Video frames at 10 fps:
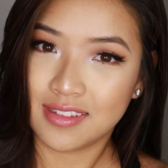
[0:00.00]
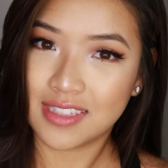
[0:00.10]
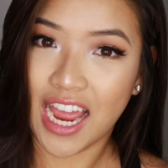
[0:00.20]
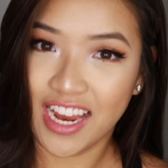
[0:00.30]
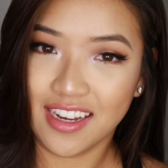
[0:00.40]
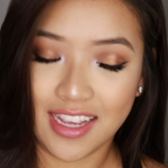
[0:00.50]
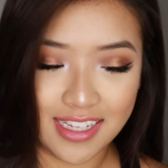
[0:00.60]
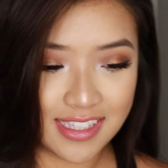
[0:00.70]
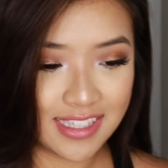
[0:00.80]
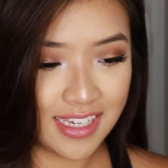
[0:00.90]

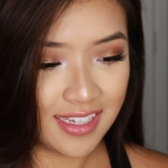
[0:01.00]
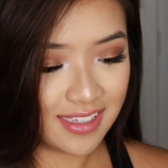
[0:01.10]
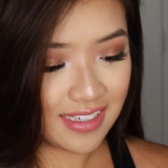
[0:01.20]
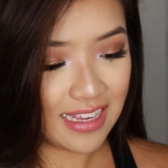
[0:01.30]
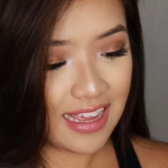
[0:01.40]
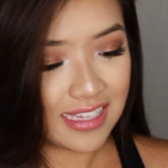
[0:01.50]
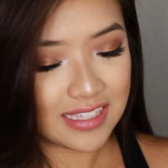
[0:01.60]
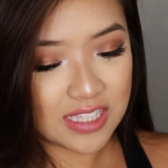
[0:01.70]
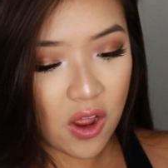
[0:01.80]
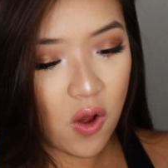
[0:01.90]
tightness.
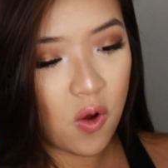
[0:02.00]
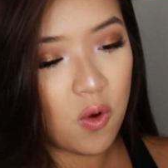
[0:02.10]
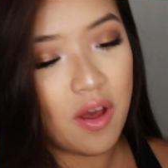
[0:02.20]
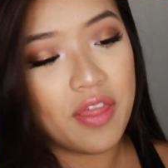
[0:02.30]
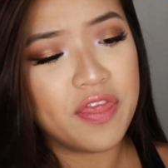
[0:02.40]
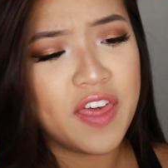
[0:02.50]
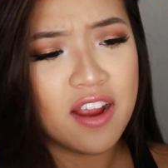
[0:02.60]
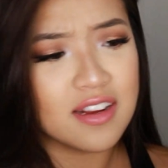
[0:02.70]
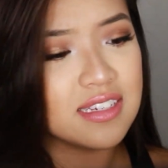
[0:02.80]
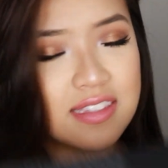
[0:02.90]
So
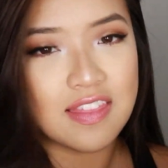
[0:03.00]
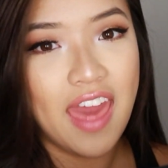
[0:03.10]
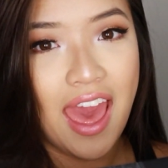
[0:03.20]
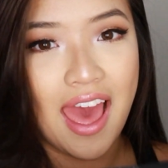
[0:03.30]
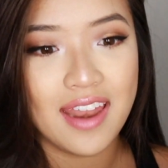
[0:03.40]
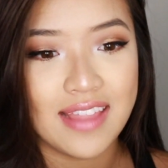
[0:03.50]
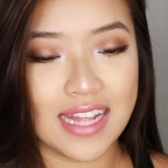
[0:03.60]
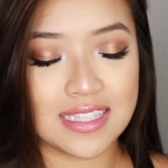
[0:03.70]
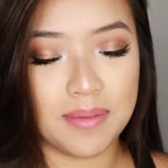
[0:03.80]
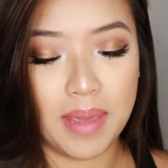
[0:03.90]
there's that.
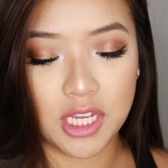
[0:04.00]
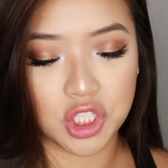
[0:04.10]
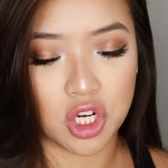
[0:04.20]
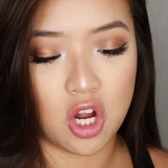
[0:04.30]
That's a major